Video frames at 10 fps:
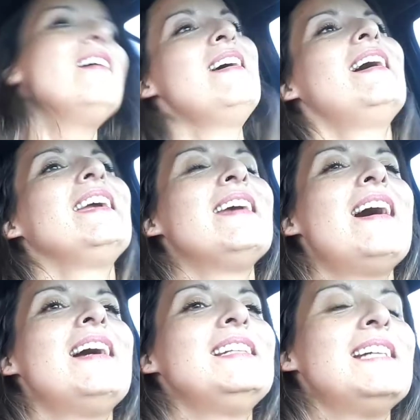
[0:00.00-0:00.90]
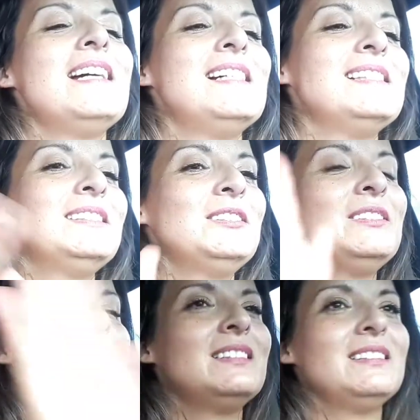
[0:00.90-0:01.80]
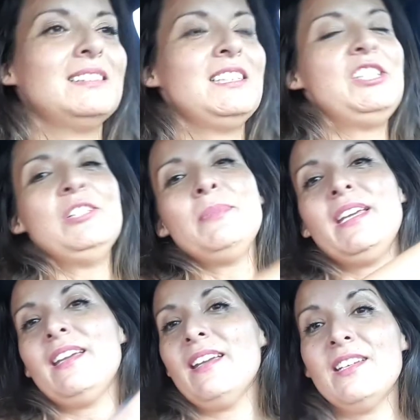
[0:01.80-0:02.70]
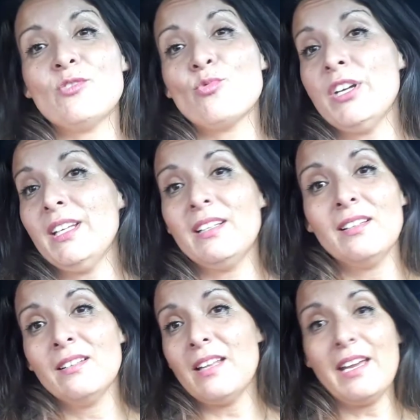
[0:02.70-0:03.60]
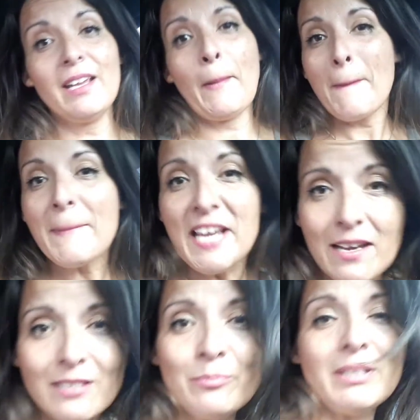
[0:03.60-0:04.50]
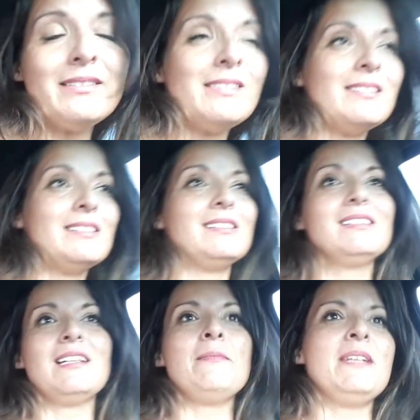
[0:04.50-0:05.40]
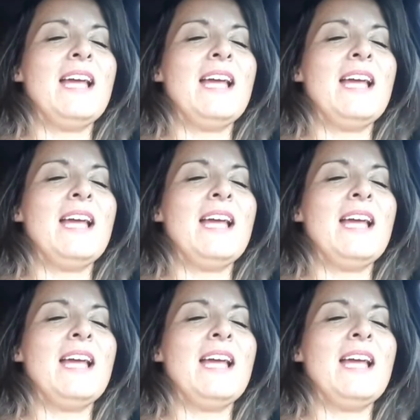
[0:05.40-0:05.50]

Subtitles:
I got the Jimmy is running like gangbusters. I mean, I